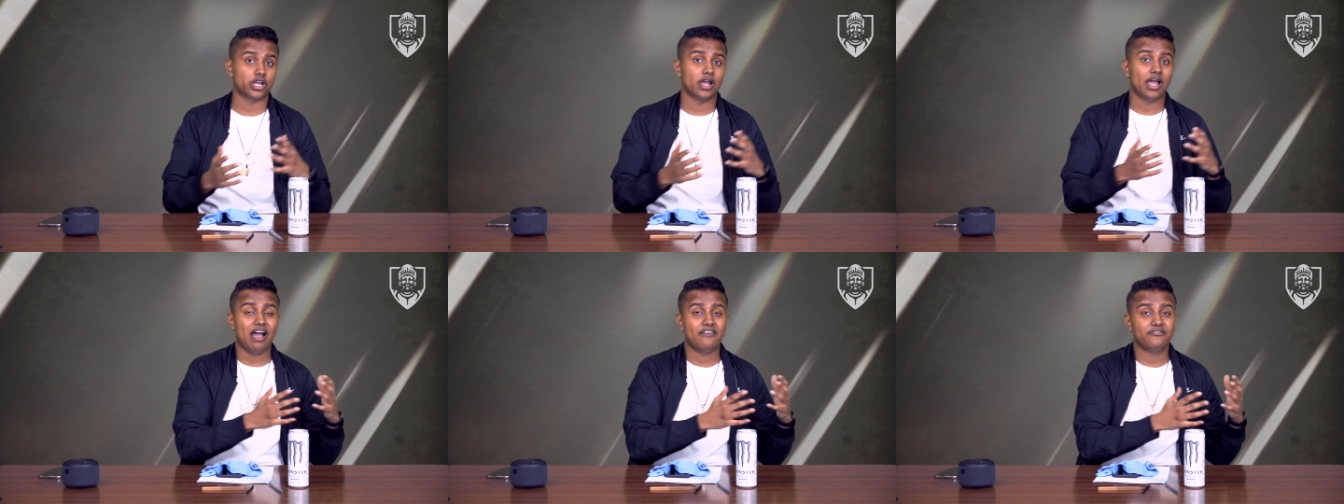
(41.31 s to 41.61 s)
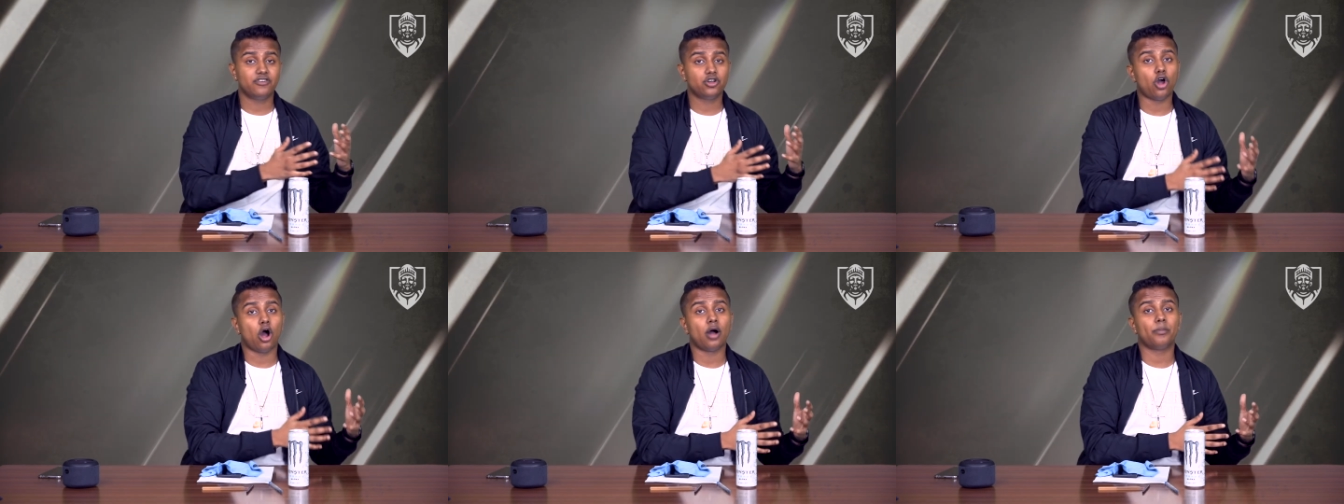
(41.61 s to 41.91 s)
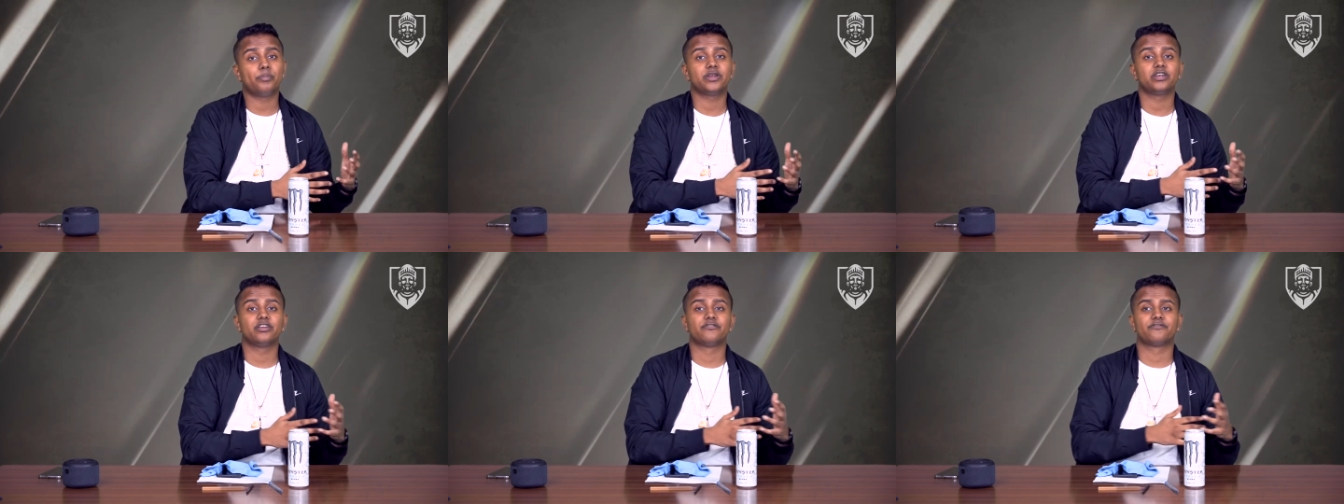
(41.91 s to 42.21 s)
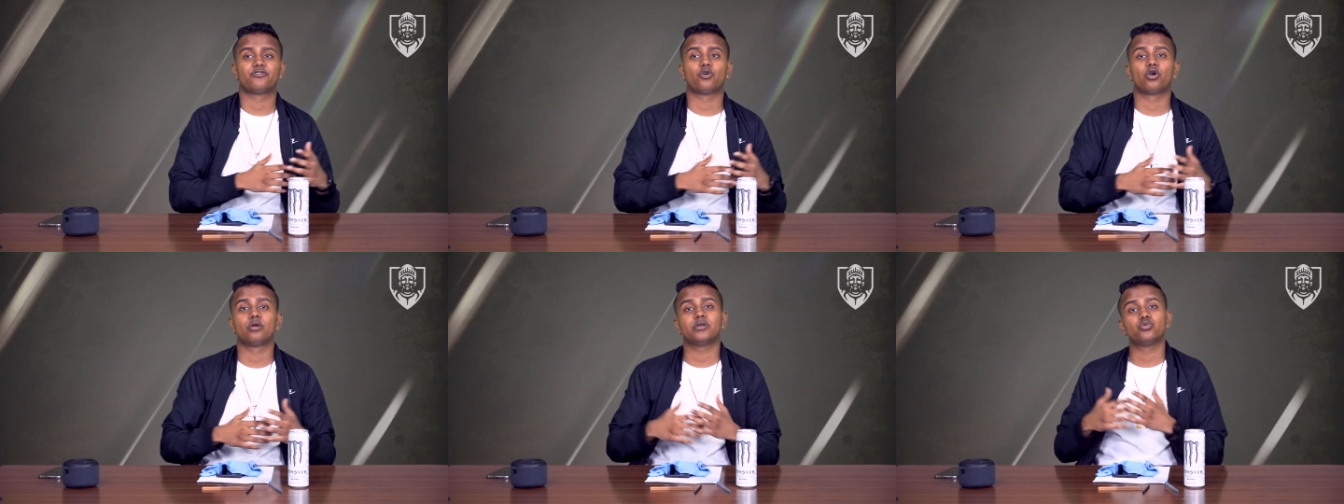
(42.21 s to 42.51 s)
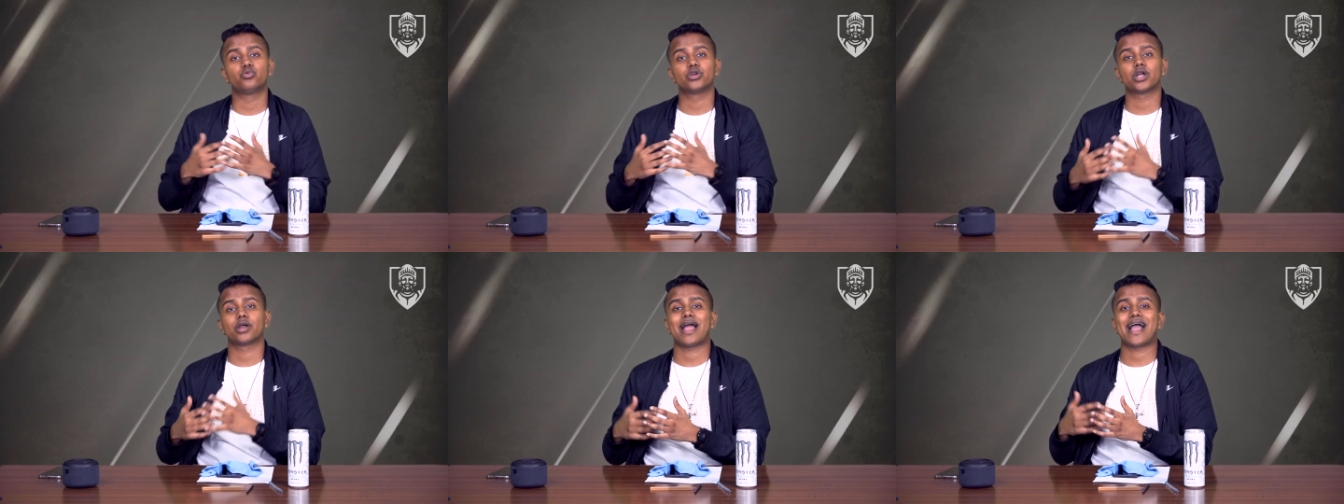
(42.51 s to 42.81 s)
have not been informed and
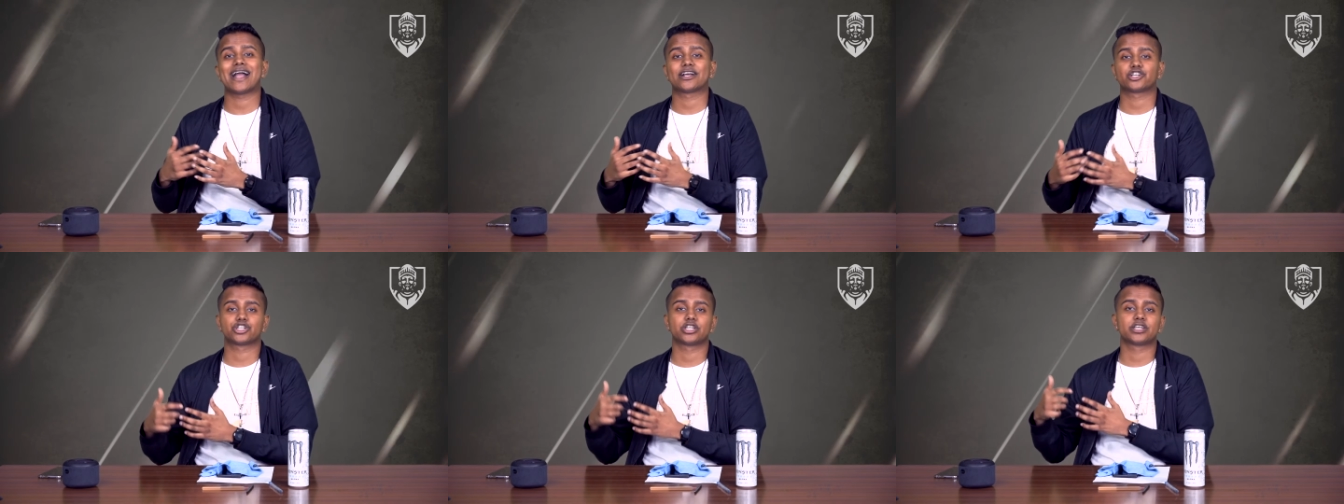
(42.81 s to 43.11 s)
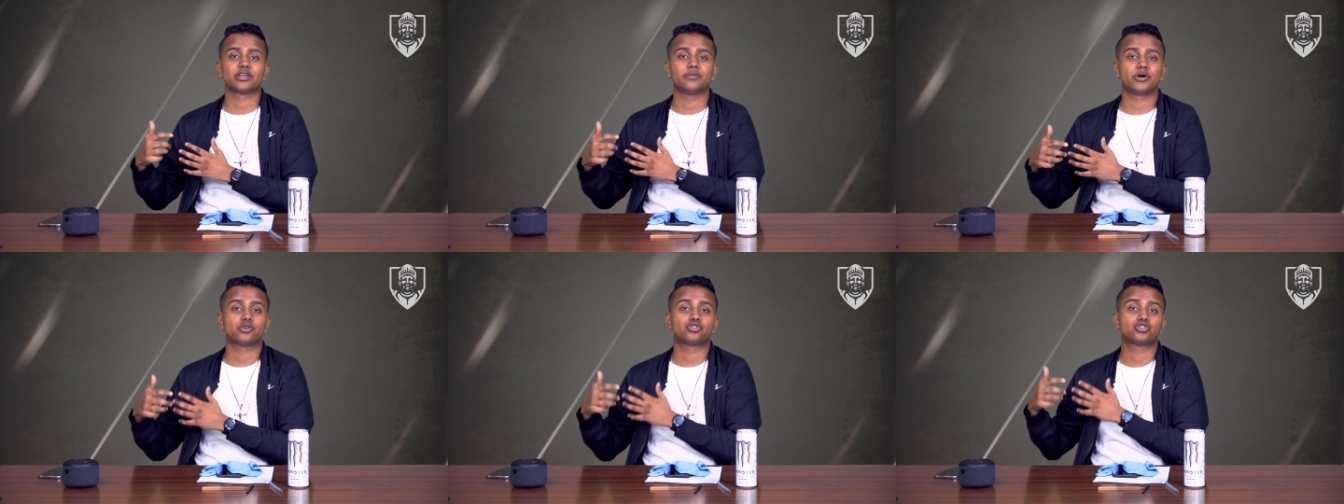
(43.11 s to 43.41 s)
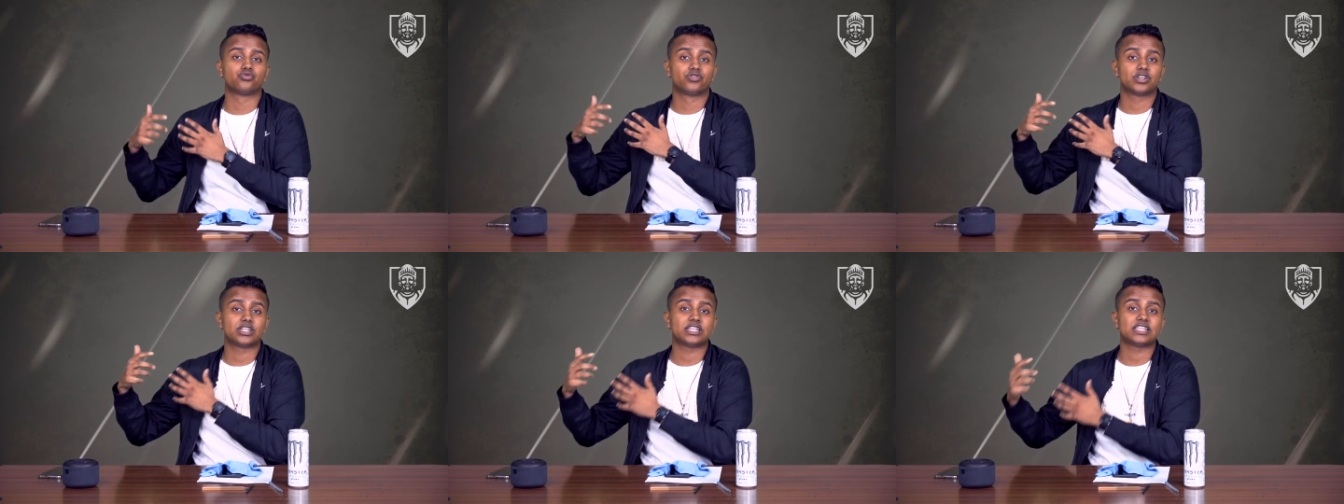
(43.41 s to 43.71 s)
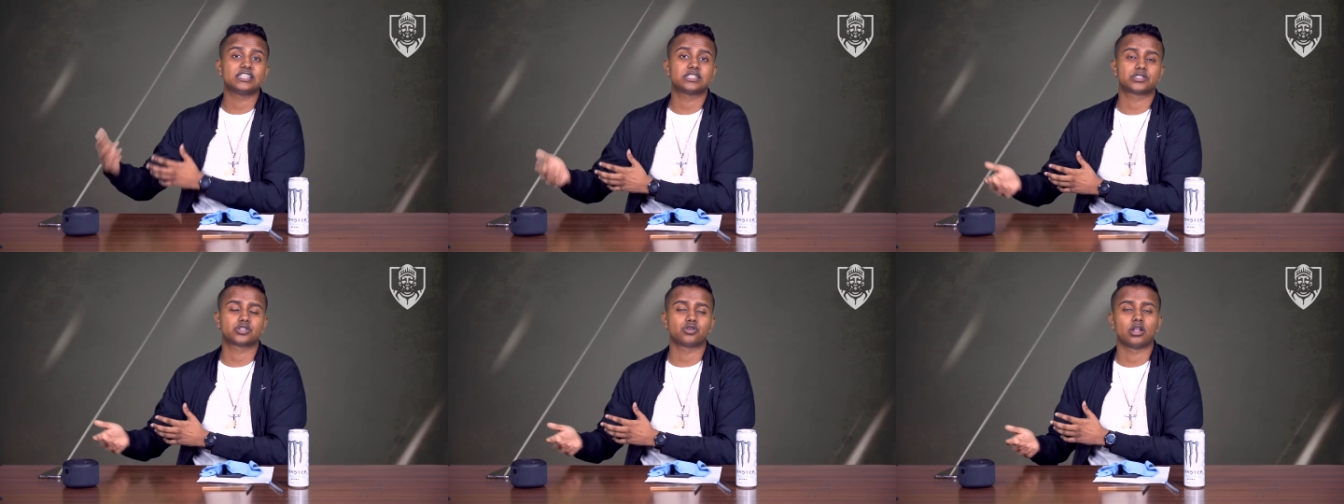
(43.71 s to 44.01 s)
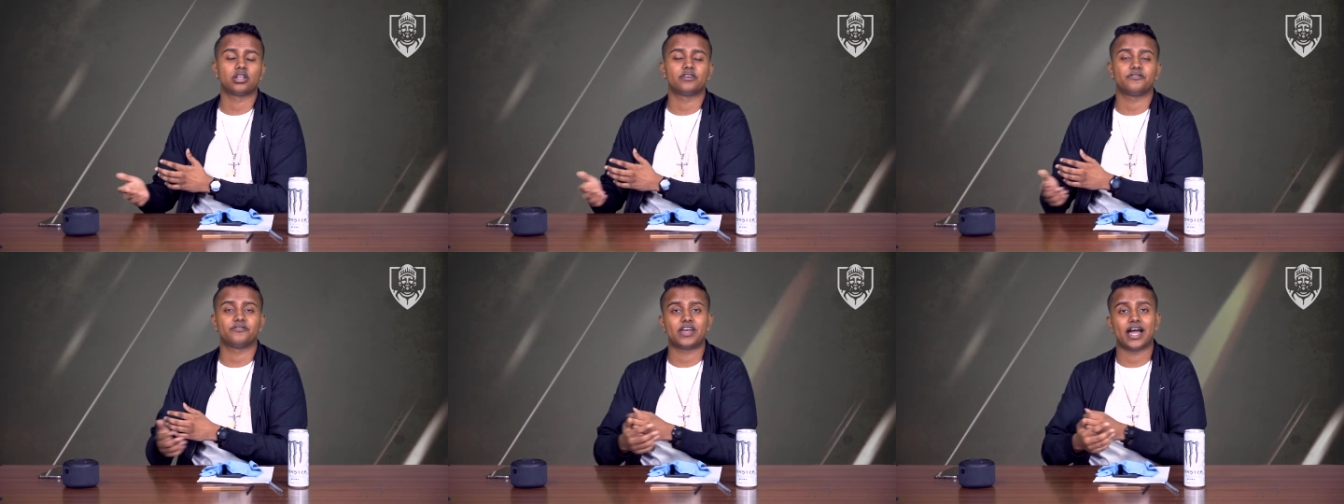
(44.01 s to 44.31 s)
we are actually about to release
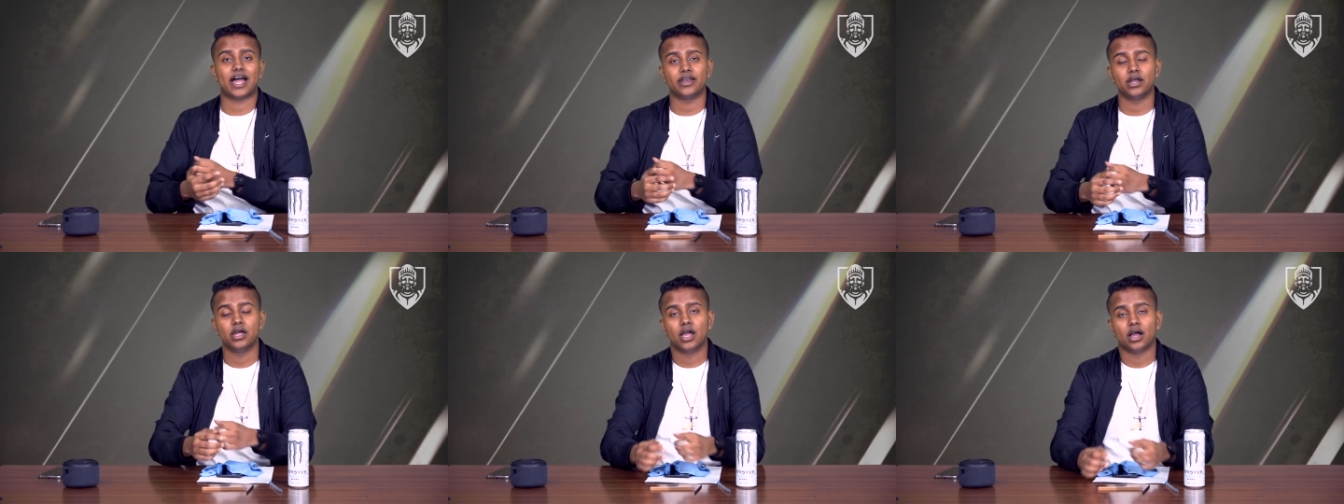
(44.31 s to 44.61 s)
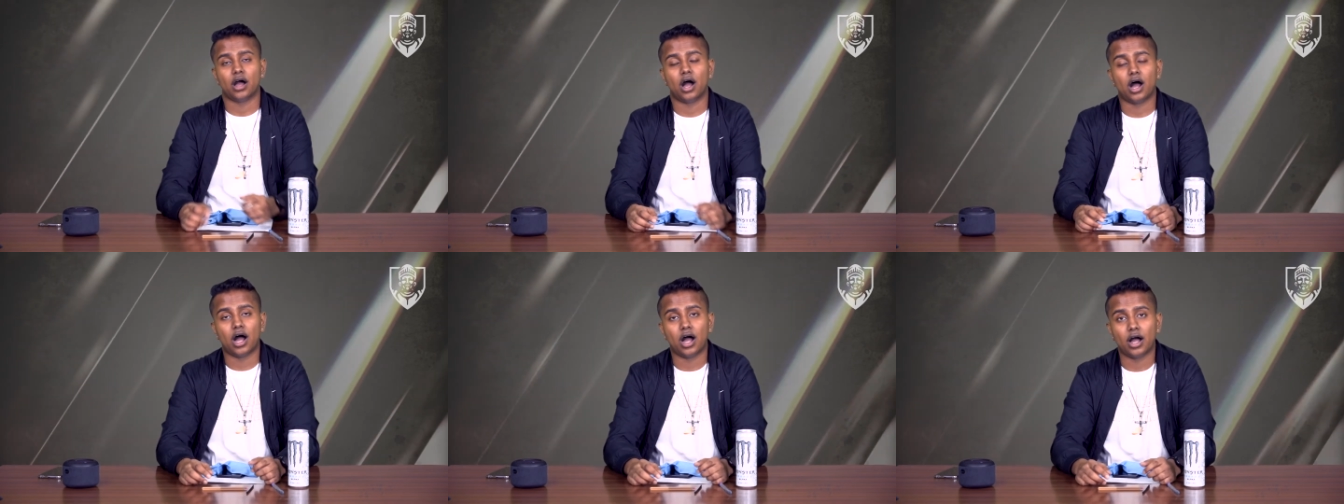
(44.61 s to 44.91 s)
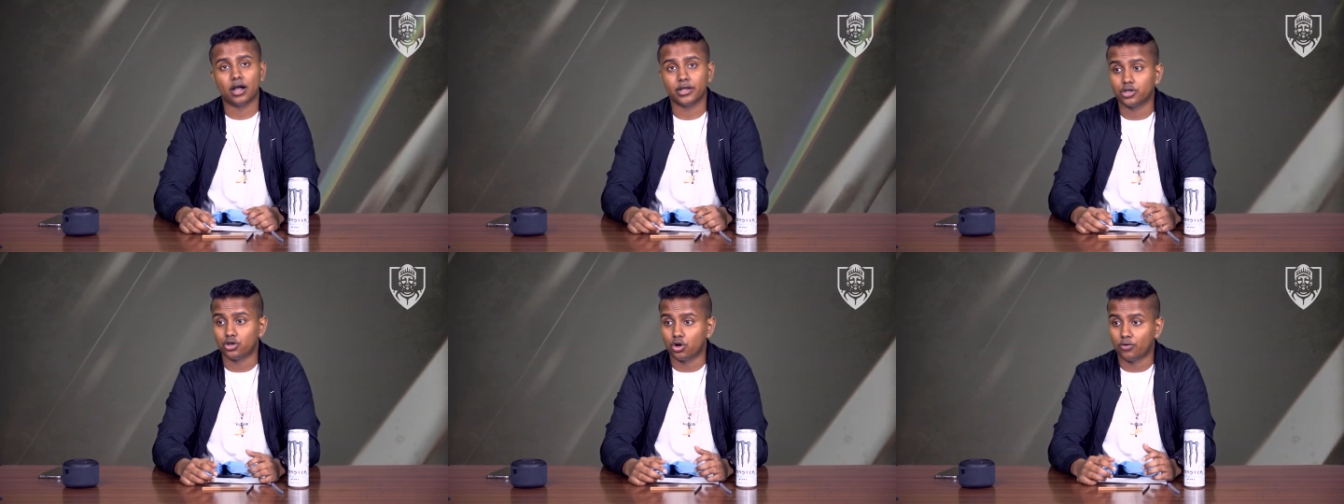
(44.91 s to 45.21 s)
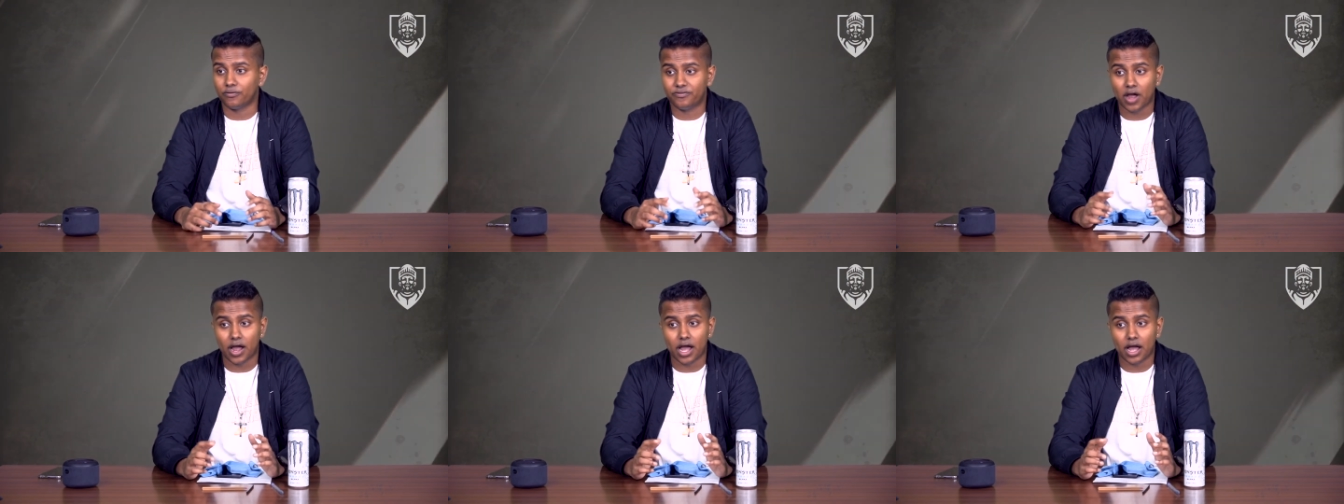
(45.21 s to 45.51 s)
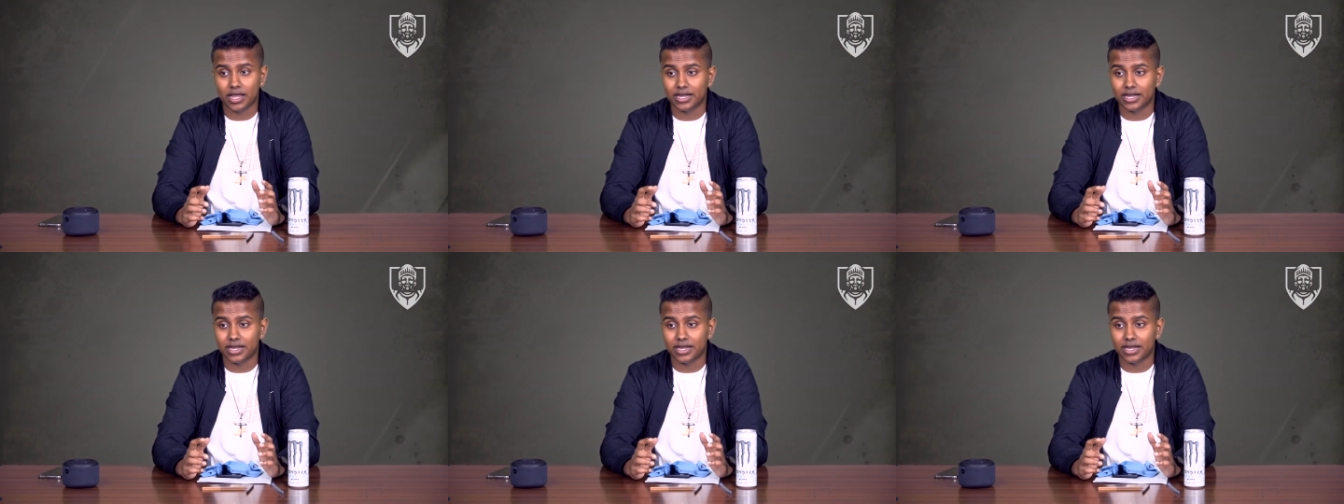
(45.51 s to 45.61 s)
all of that uh, you know uh,